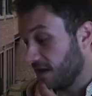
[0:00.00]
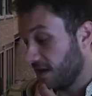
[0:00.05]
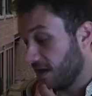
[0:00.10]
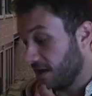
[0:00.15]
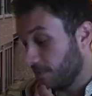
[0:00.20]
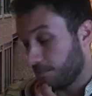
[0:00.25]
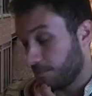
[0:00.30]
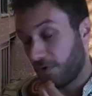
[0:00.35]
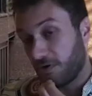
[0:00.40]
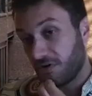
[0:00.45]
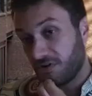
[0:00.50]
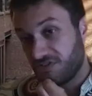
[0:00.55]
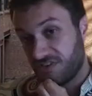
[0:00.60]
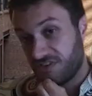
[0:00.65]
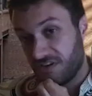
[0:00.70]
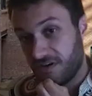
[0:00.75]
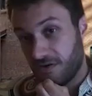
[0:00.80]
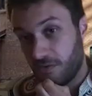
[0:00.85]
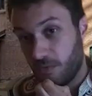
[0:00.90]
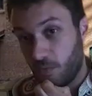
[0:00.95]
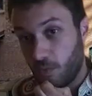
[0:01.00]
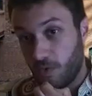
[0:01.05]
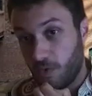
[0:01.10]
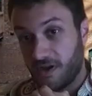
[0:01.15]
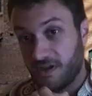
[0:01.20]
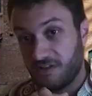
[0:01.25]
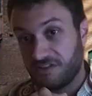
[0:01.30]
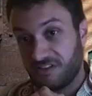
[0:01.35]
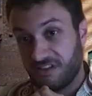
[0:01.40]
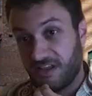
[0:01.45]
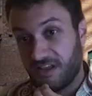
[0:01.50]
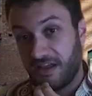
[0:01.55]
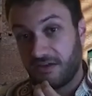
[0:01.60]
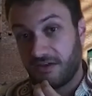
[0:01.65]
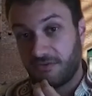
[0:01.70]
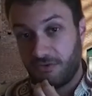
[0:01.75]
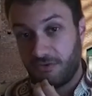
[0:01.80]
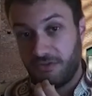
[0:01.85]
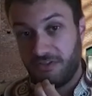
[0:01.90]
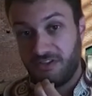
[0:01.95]
in person what it's
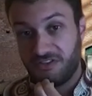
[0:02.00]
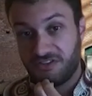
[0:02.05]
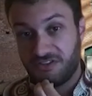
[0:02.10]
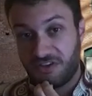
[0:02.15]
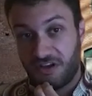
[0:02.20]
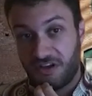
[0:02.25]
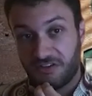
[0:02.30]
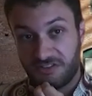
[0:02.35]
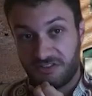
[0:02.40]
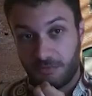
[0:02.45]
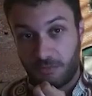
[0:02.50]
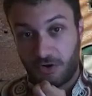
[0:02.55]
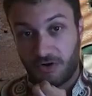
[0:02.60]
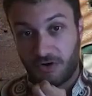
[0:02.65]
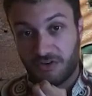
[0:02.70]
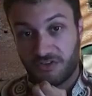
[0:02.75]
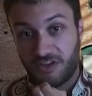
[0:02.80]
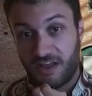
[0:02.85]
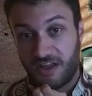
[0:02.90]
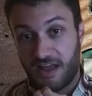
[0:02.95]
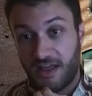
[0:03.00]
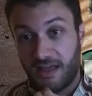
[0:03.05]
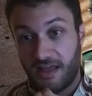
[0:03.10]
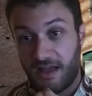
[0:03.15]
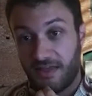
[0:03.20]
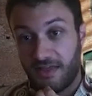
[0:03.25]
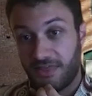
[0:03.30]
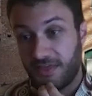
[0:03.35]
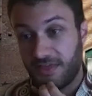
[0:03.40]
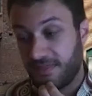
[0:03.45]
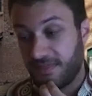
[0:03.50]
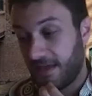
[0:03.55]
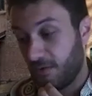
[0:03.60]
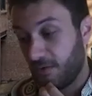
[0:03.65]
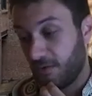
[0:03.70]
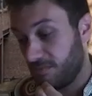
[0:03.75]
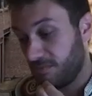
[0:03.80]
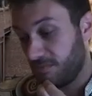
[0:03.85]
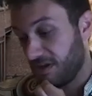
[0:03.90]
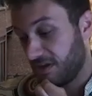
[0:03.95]
like for these customers. I think
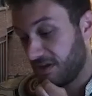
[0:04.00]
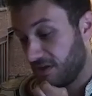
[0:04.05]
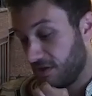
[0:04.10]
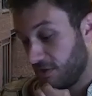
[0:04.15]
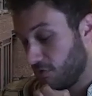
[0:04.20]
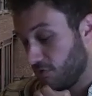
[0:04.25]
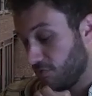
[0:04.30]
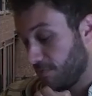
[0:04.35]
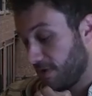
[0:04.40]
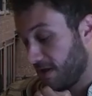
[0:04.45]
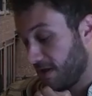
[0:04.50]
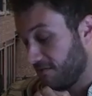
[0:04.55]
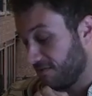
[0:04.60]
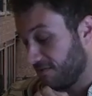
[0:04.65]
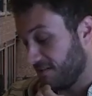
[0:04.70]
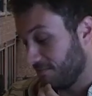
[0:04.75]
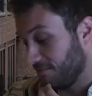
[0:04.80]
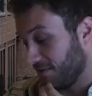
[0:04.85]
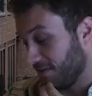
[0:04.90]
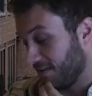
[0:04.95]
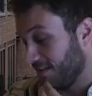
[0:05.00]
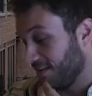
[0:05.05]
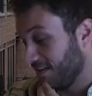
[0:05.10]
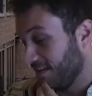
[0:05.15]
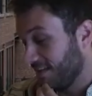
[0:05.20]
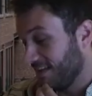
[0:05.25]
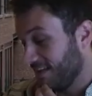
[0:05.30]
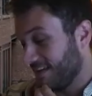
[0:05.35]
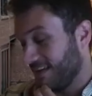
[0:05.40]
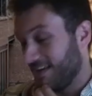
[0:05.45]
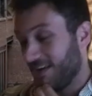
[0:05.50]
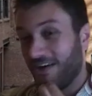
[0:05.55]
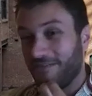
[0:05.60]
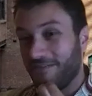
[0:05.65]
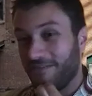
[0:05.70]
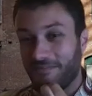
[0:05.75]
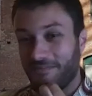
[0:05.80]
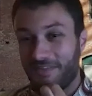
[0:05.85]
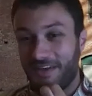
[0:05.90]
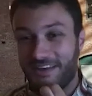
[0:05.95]
that would be a huge benefit, but
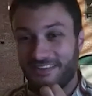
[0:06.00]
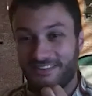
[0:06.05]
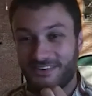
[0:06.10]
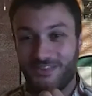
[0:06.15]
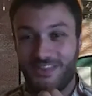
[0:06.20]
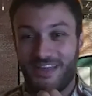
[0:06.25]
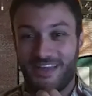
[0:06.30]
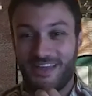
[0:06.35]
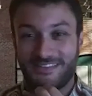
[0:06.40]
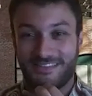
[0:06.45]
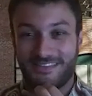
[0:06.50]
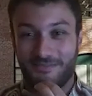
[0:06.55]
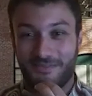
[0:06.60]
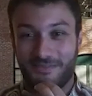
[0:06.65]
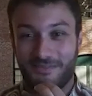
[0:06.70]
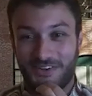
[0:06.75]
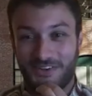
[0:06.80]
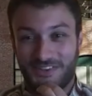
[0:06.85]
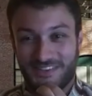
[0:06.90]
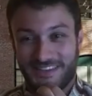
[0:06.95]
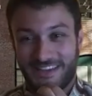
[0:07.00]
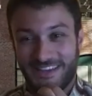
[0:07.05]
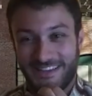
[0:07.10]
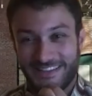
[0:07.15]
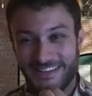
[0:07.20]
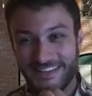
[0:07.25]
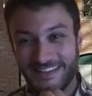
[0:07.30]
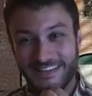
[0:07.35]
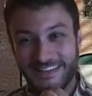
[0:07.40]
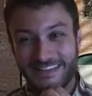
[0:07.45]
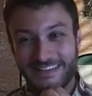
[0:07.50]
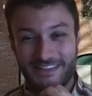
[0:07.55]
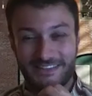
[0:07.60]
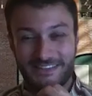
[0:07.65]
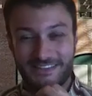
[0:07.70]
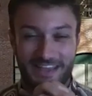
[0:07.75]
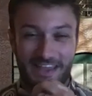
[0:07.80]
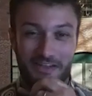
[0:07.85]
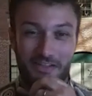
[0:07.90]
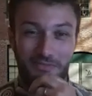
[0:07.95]
I'm not sure that's the most
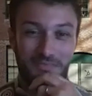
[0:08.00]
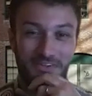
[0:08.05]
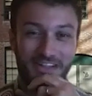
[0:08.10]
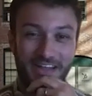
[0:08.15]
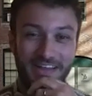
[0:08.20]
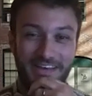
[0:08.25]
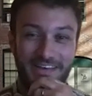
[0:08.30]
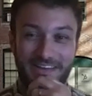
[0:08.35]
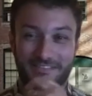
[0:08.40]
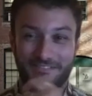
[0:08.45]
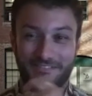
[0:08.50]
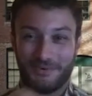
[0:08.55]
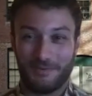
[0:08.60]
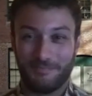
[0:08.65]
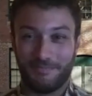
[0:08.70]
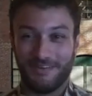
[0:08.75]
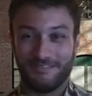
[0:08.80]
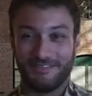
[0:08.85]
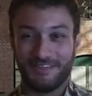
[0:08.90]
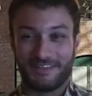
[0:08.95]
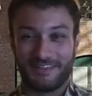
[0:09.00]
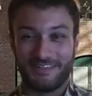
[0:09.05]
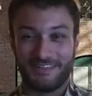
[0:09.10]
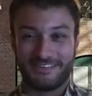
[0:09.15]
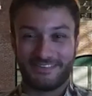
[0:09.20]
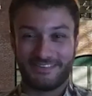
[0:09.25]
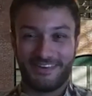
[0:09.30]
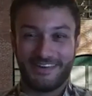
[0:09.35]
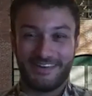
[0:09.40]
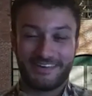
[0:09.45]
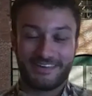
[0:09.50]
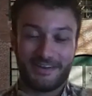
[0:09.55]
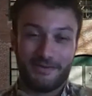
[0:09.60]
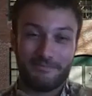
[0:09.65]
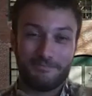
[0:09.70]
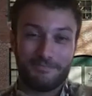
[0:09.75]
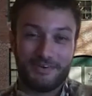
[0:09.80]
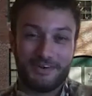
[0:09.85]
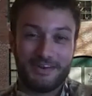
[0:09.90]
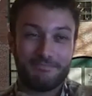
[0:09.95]
scalable idea for a publicly traded
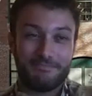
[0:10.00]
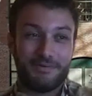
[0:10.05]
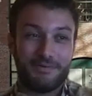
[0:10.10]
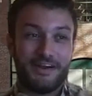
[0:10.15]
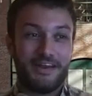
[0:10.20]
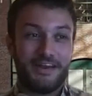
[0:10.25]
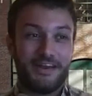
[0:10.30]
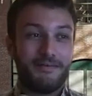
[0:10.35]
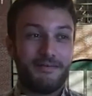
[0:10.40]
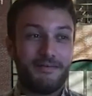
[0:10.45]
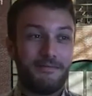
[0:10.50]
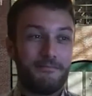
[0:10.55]
company. But